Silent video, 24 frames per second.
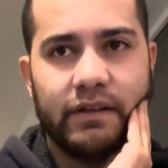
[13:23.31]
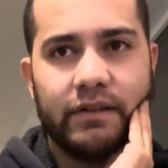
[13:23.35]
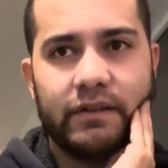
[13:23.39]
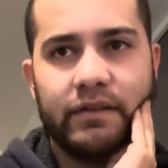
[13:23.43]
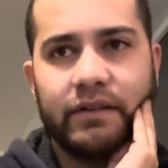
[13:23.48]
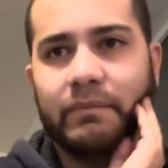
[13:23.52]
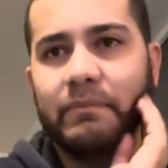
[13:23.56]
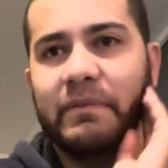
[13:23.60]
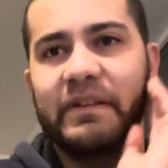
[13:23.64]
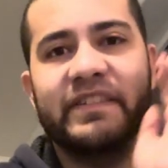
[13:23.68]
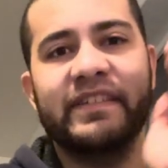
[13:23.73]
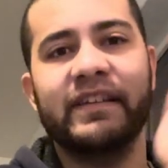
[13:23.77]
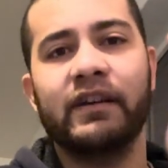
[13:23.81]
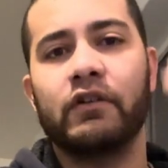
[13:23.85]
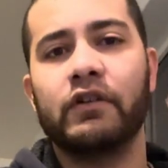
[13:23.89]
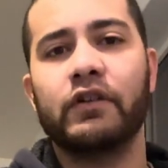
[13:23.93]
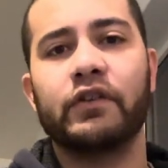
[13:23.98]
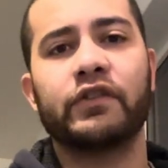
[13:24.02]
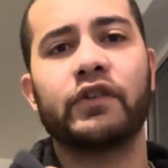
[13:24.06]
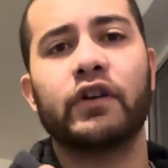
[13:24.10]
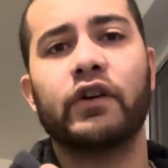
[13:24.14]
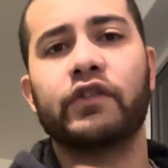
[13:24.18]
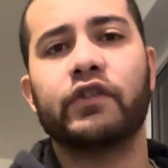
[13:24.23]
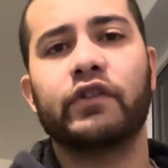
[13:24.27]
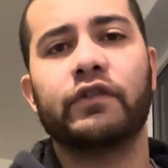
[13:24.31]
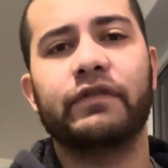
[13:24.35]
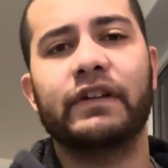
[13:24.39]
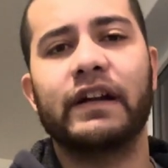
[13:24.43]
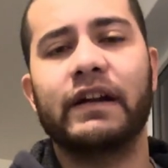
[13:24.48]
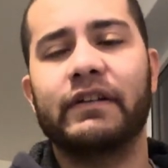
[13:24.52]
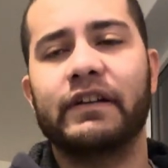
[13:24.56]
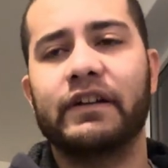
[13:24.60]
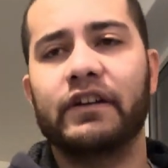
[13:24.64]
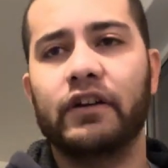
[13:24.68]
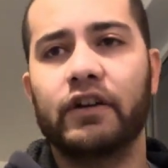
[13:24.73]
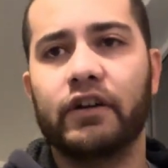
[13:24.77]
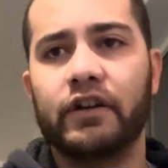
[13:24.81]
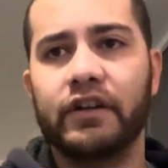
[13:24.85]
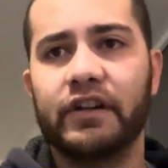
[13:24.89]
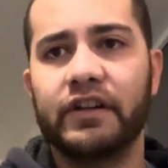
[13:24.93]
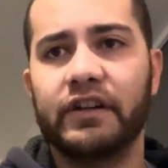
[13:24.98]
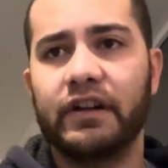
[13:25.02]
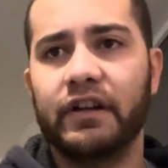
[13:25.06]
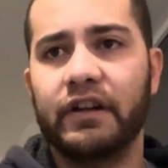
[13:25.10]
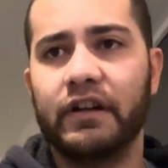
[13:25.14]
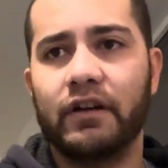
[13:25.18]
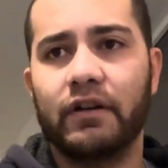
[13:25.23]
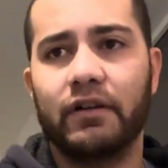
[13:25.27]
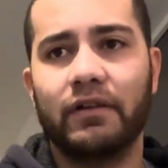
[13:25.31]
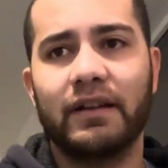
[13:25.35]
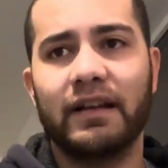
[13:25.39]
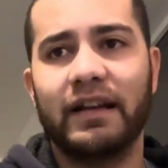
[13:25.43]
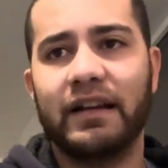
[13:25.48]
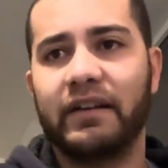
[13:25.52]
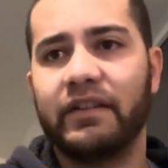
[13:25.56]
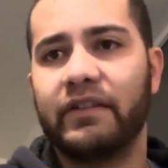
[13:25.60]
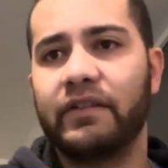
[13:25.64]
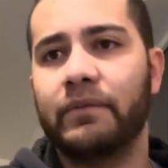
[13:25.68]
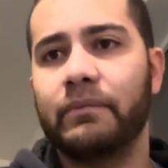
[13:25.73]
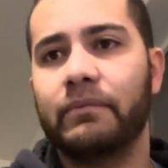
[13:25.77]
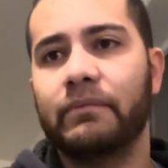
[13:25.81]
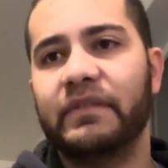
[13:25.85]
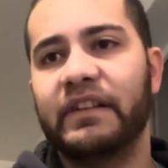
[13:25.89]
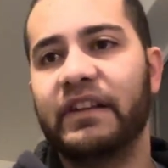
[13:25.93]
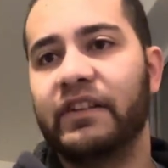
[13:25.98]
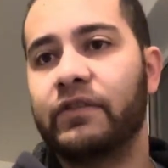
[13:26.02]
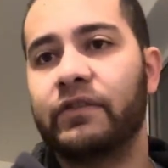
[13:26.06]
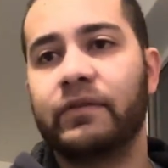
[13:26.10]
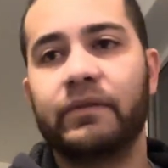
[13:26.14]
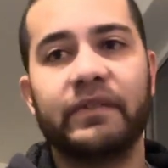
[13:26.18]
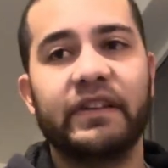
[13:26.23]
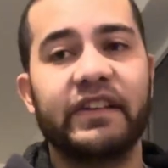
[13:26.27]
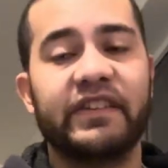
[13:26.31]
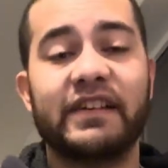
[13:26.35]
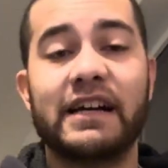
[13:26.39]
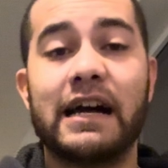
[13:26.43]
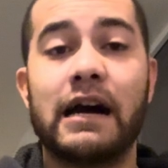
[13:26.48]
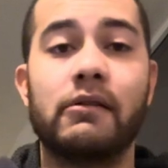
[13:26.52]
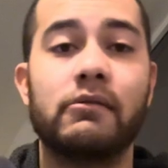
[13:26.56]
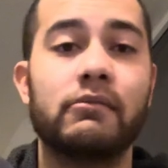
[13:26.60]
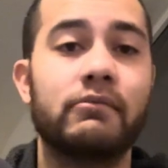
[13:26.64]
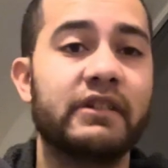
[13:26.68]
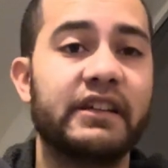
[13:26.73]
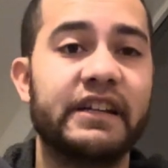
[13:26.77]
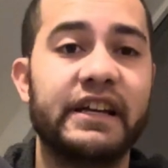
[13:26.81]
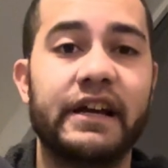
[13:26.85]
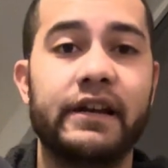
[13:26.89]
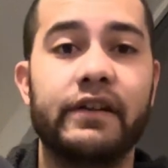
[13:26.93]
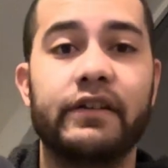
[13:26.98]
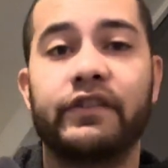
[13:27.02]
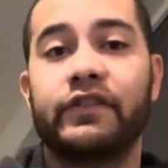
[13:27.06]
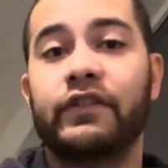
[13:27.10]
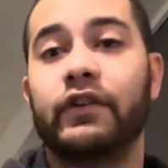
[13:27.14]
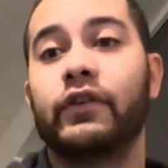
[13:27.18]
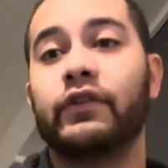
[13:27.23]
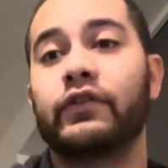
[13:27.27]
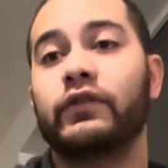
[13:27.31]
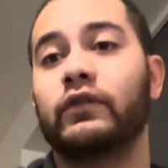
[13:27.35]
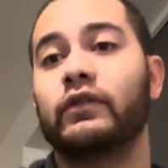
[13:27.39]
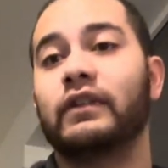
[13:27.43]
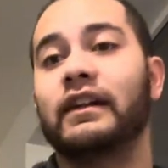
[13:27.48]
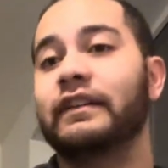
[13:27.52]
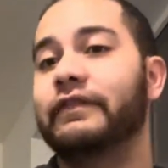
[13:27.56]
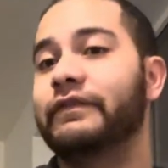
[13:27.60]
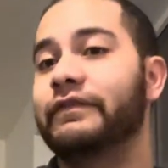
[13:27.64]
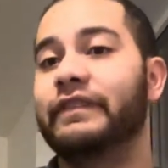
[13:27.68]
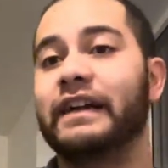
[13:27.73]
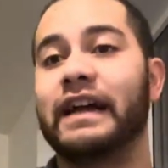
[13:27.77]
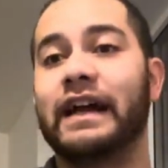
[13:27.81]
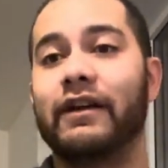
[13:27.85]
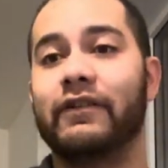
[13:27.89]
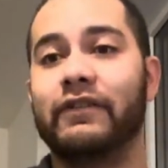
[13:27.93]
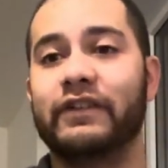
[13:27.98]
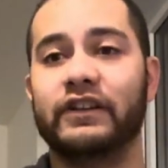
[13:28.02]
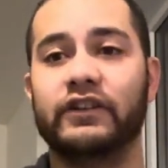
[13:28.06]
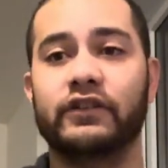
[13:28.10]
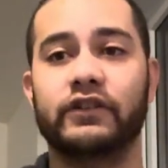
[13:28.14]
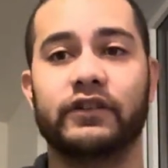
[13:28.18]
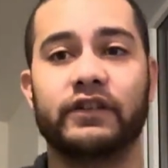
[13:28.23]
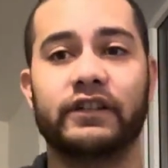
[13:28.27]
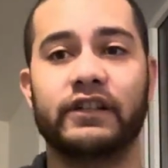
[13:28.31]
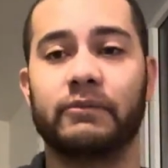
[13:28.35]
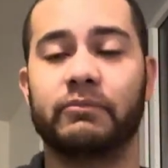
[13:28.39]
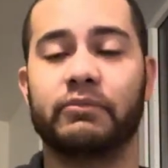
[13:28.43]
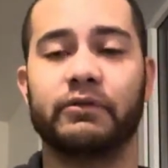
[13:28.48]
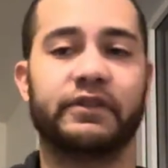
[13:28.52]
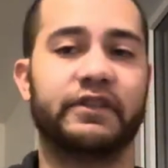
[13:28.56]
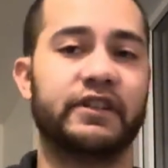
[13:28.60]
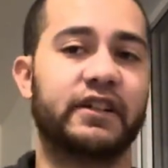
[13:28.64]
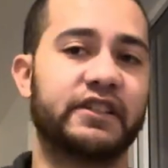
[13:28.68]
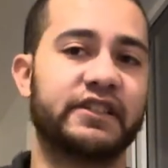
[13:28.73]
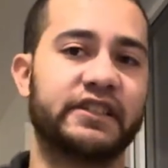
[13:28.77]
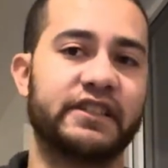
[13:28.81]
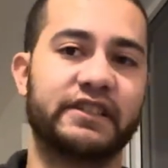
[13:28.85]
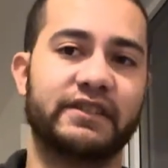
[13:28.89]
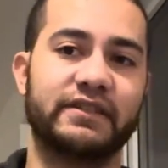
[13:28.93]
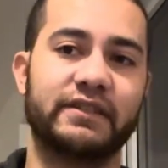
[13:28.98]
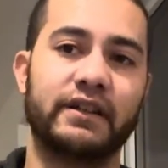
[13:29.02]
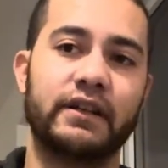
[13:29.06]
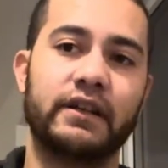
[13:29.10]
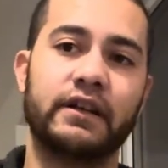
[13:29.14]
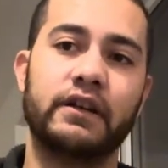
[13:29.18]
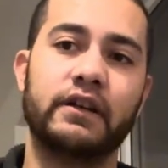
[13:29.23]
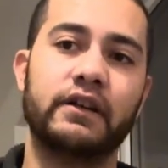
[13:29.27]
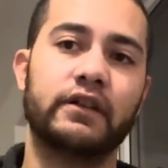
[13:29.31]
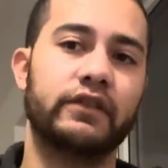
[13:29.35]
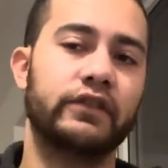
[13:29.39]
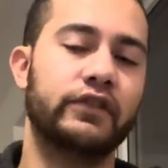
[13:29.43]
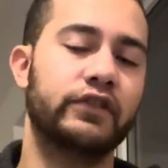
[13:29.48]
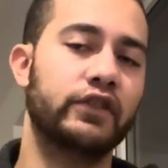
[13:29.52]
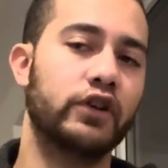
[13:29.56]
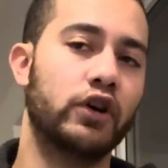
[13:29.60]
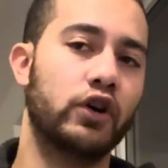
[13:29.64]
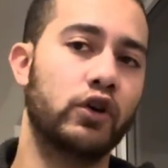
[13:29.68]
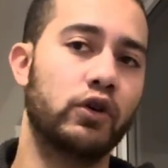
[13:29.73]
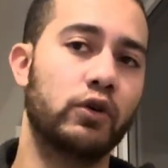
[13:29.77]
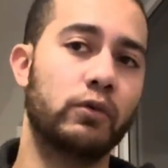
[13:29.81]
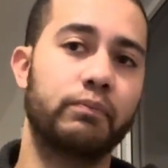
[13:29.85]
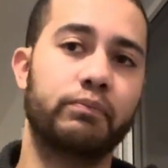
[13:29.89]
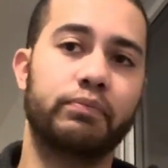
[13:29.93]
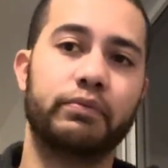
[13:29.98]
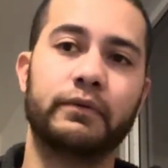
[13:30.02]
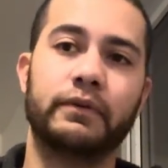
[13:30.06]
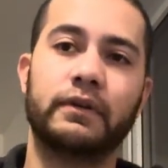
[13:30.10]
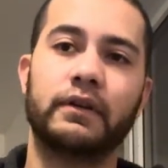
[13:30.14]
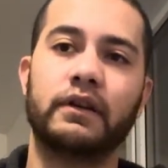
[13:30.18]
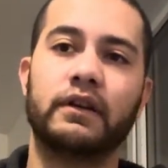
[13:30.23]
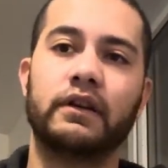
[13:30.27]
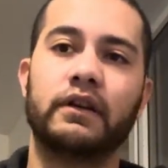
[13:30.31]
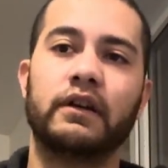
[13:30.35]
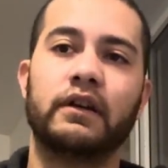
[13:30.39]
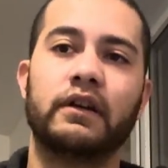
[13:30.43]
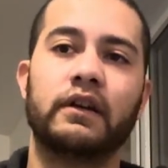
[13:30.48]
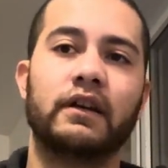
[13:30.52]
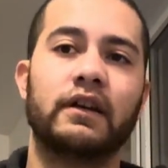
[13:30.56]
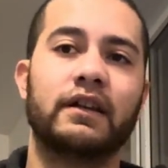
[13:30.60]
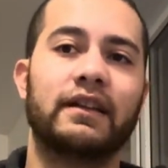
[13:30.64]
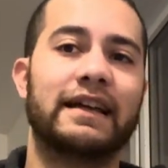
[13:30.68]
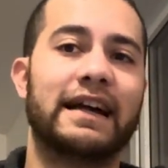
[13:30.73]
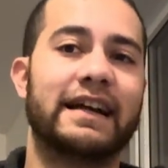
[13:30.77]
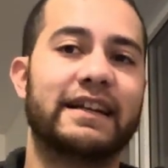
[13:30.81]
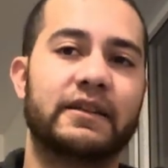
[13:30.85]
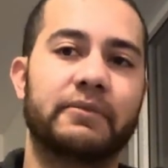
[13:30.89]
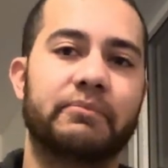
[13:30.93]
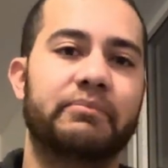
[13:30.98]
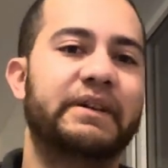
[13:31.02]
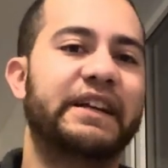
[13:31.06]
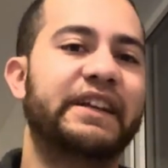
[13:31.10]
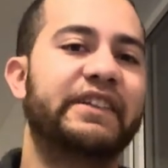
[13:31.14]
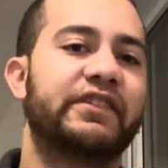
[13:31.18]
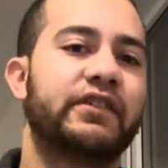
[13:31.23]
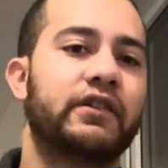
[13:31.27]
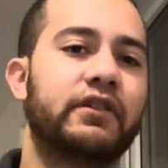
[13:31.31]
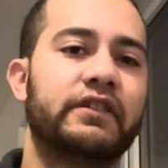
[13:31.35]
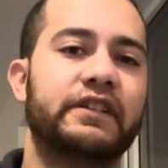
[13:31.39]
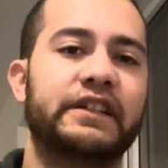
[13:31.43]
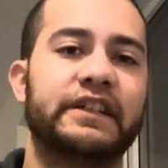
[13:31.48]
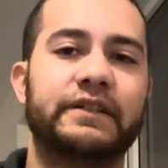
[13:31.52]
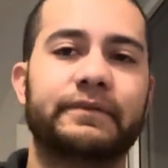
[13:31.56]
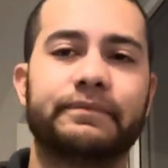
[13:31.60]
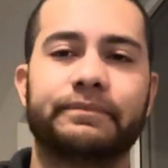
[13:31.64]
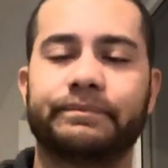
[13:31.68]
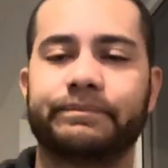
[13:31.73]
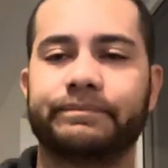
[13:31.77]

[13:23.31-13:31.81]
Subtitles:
the material is also very good. You know, like this album again is also like very good. The production, dope. Like the beats on it.